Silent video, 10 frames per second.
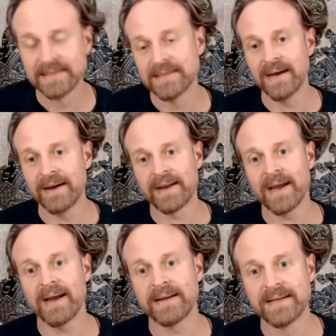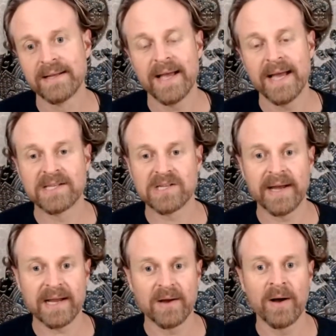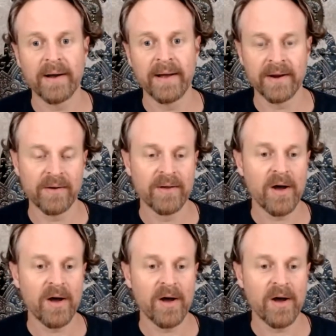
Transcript: Okay. It's like you know,